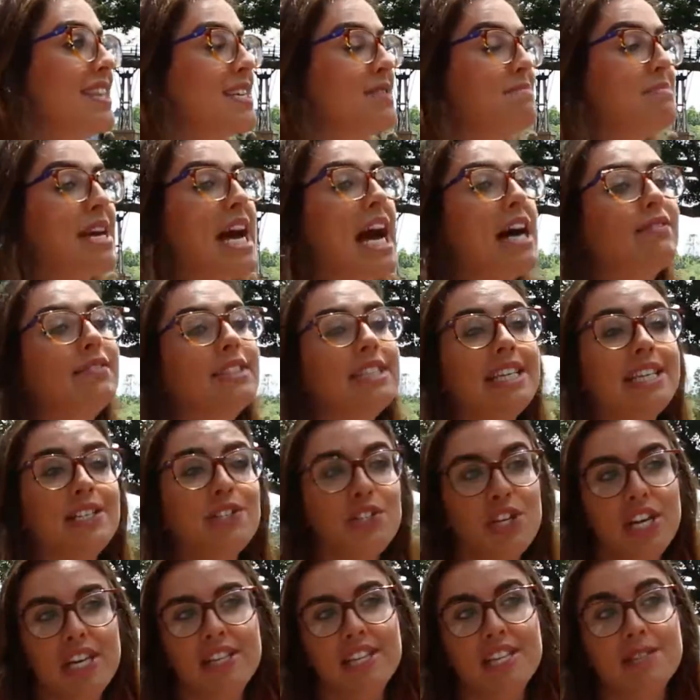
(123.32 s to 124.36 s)
they'd be having their
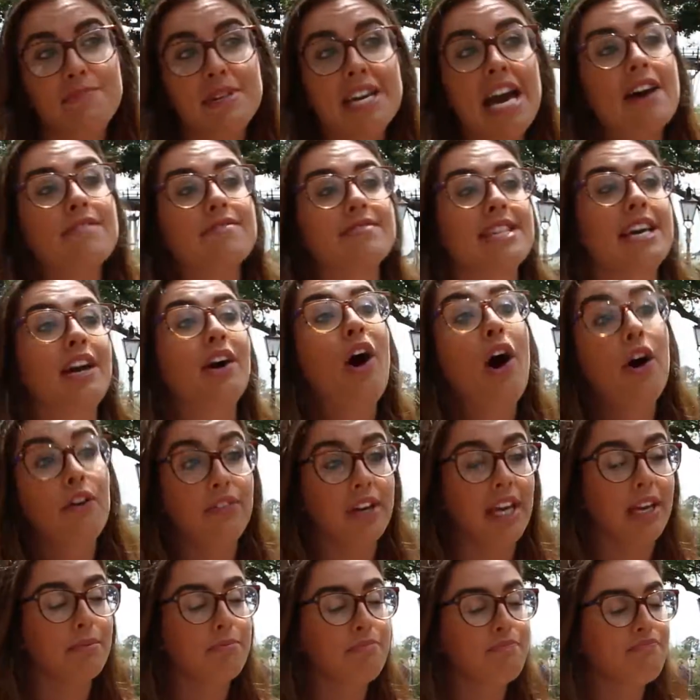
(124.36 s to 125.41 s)
gin, they'd be having their
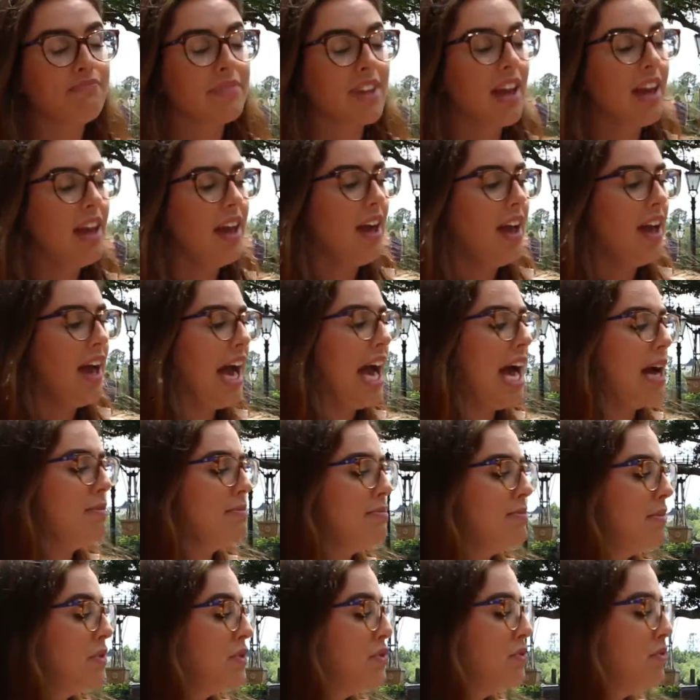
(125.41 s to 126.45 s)
coffee.
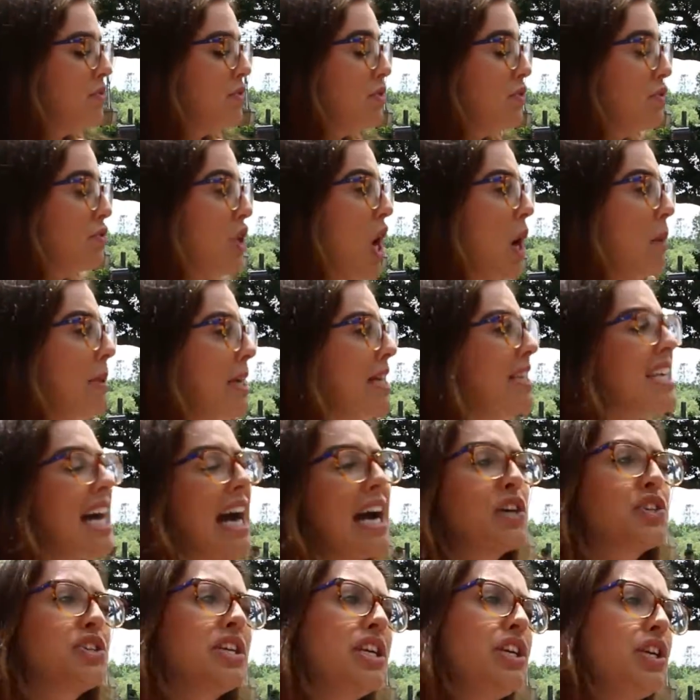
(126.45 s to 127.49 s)
Um, Thomas
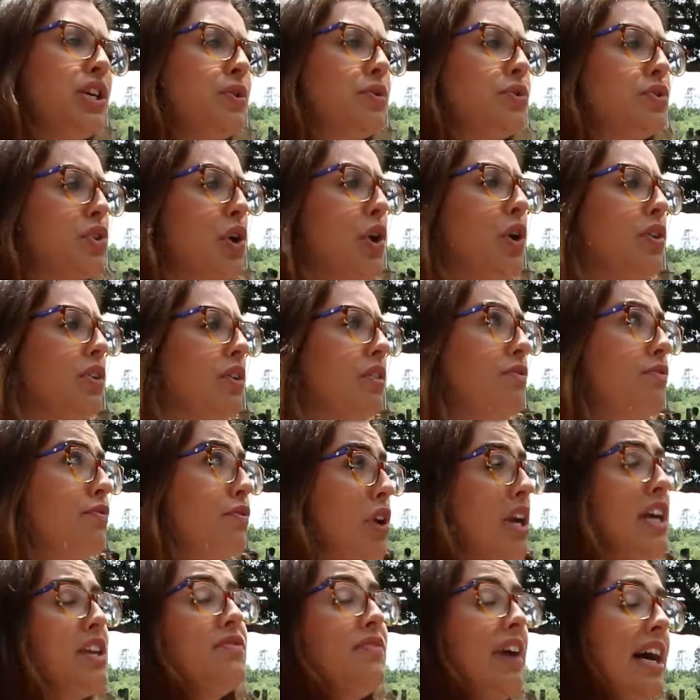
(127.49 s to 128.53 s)
actually took
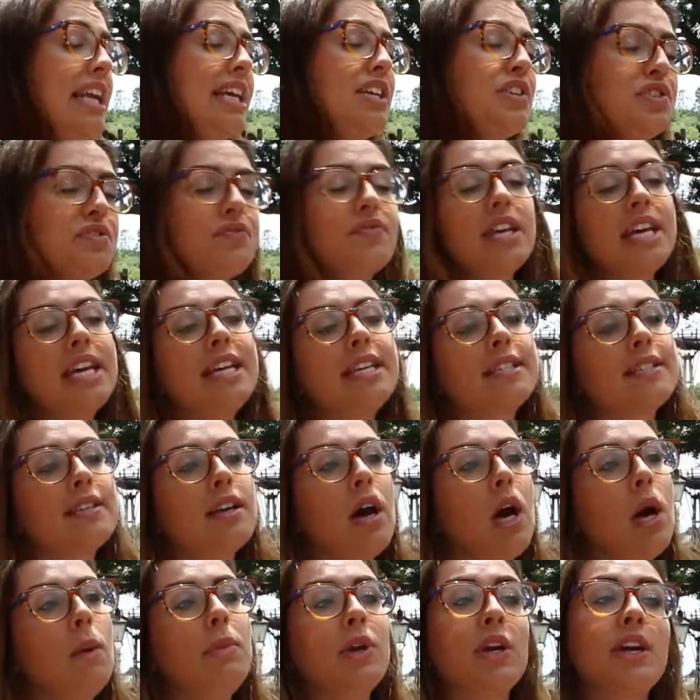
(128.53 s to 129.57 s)
full advantage of this
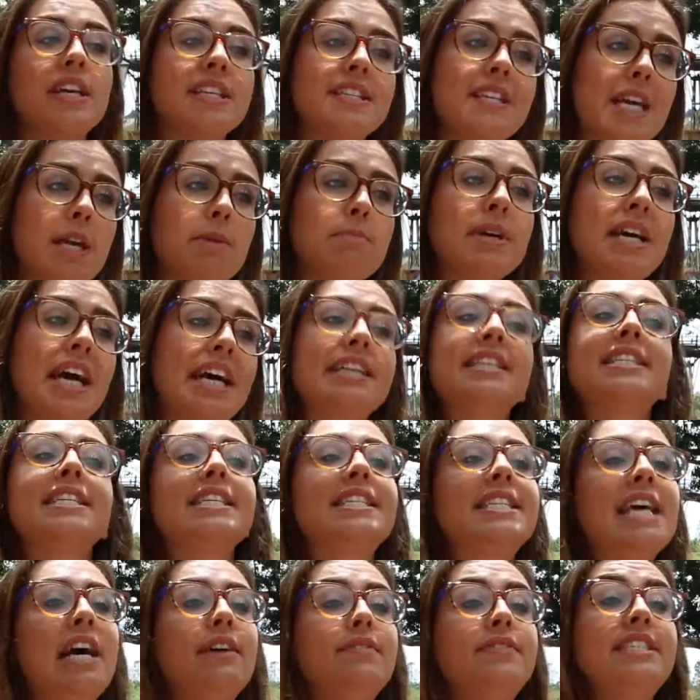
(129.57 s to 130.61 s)
because he began
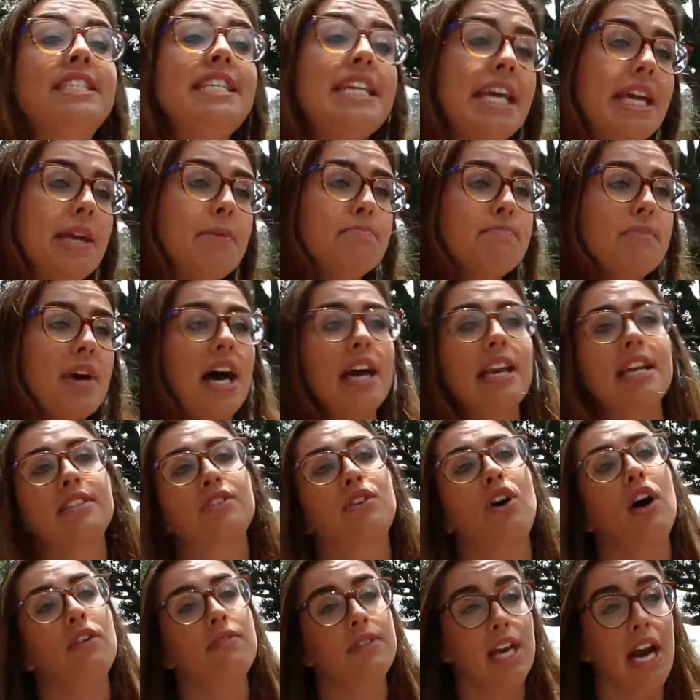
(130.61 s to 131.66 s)
to serve tea at
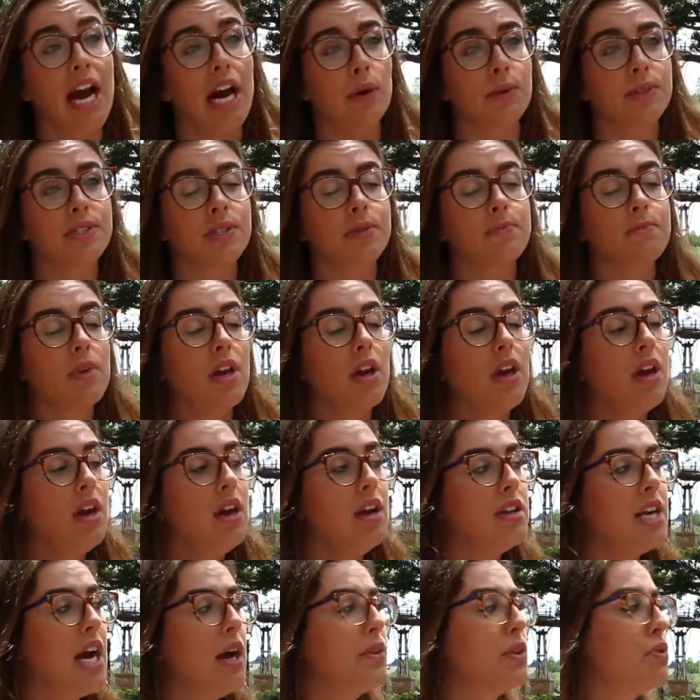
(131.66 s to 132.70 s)
his coffee house.
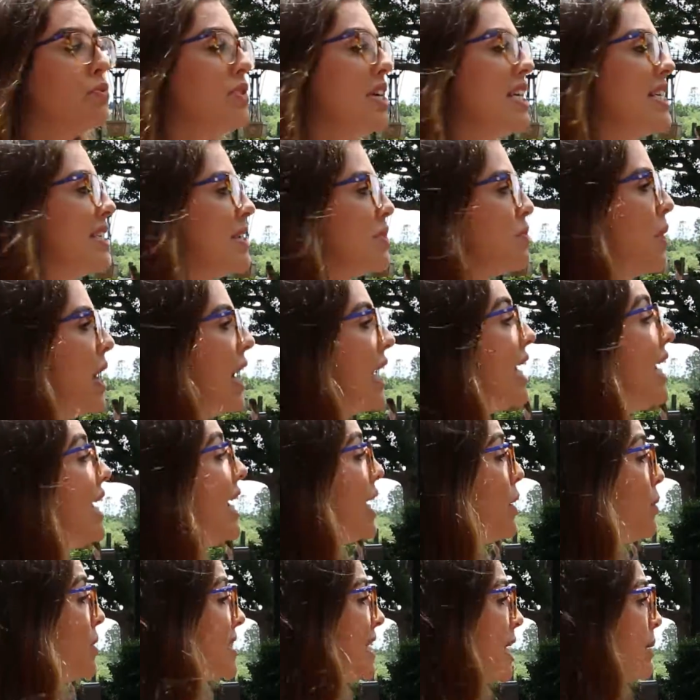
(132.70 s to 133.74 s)
Now the reason why
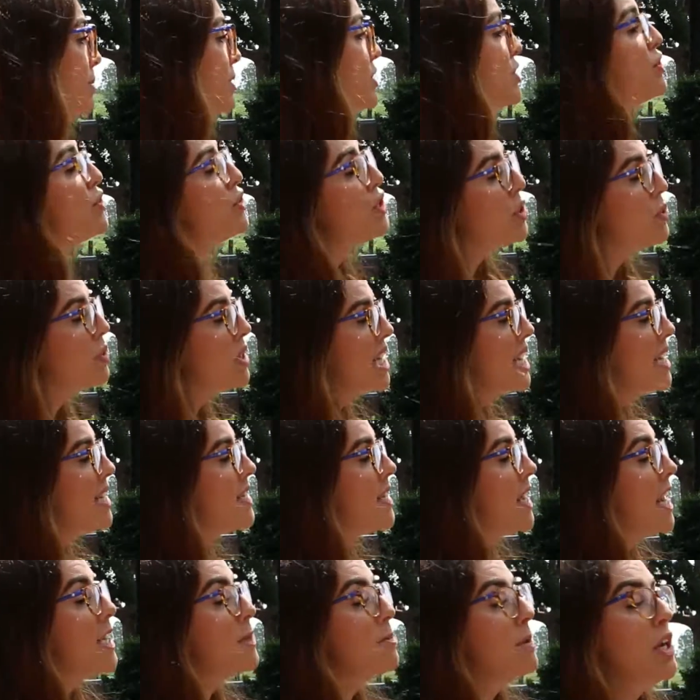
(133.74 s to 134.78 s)
he was able to do this
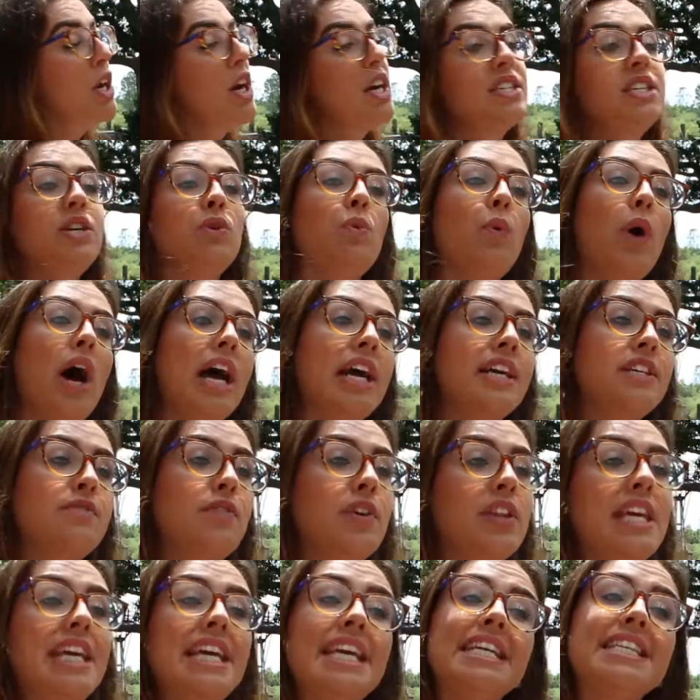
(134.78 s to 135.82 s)
is because he worked
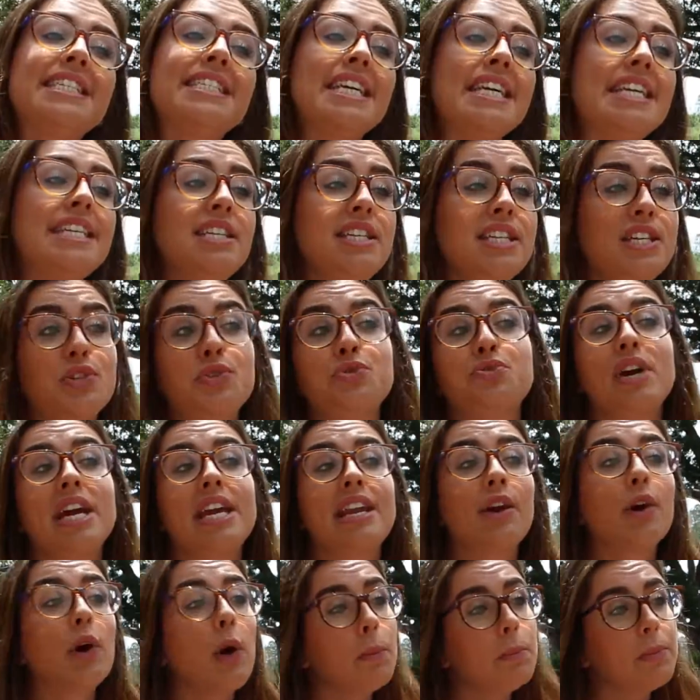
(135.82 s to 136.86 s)
for the East India
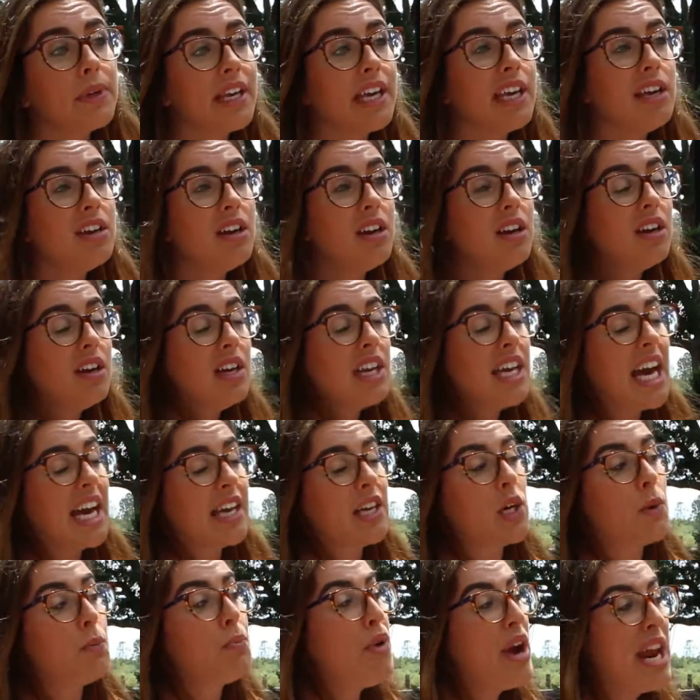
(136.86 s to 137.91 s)
Trading Company. He
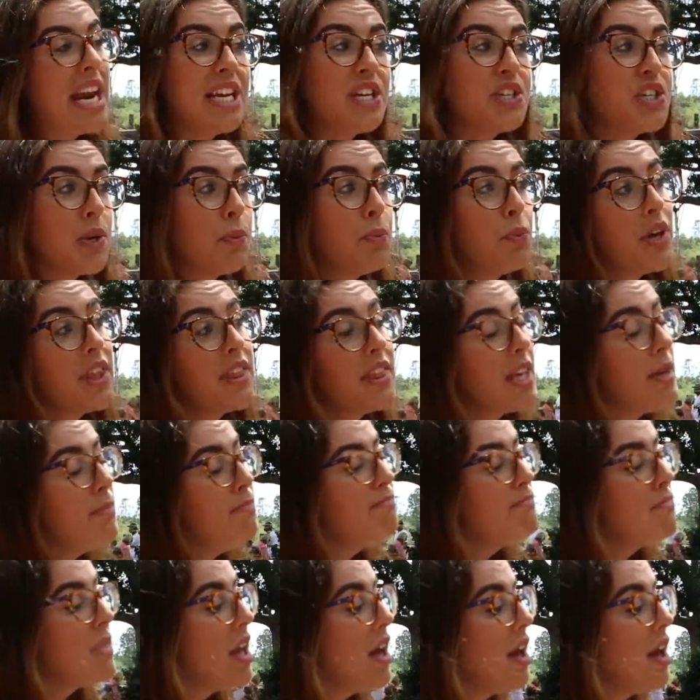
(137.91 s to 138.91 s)
had an apprenticeship with them